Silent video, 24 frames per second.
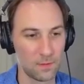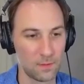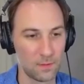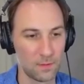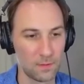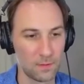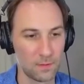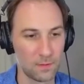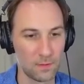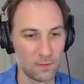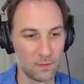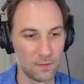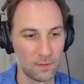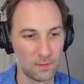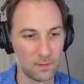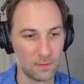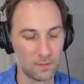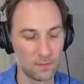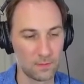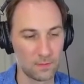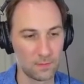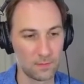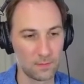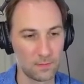
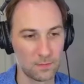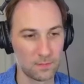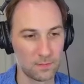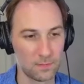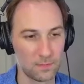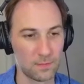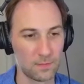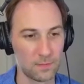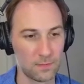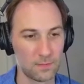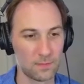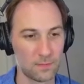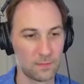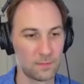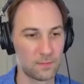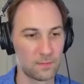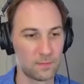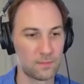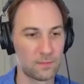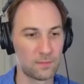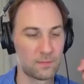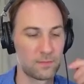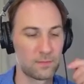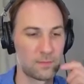
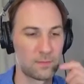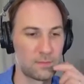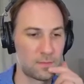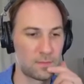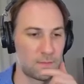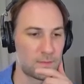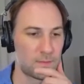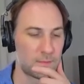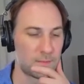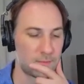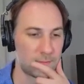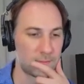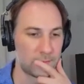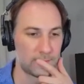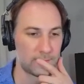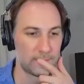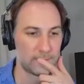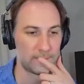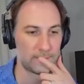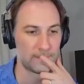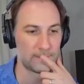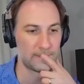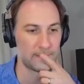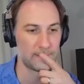
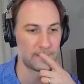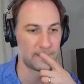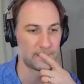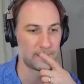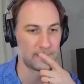No words are spoken by the person on screen.